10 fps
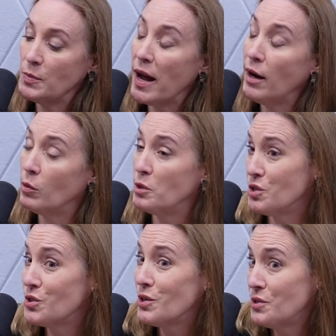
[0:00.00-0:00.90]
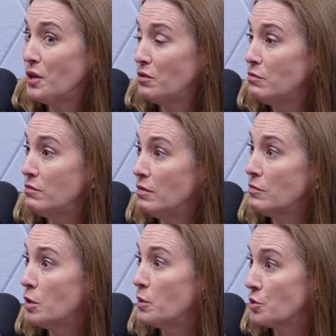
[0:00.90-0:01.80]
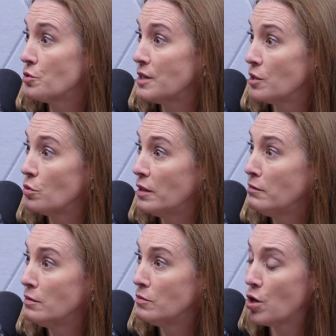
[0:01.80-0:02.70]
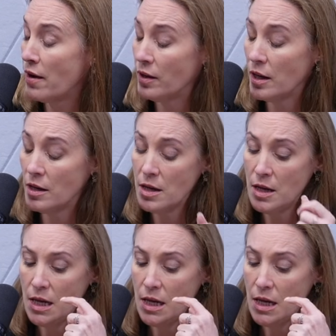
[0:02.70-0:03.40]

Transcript: spiral, which is also commercial sexual trafficking.